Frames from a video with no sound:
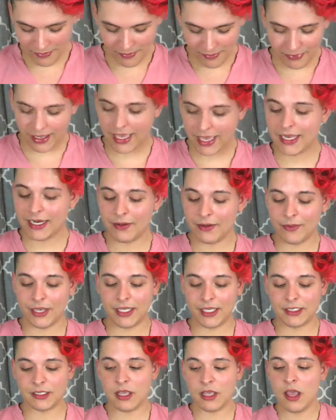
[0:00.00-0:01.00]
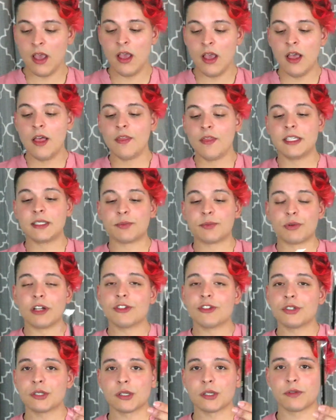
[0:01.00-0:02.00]
But anyways, these
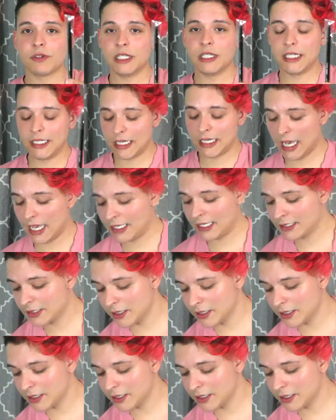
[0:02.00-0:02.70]
brushes are really nice.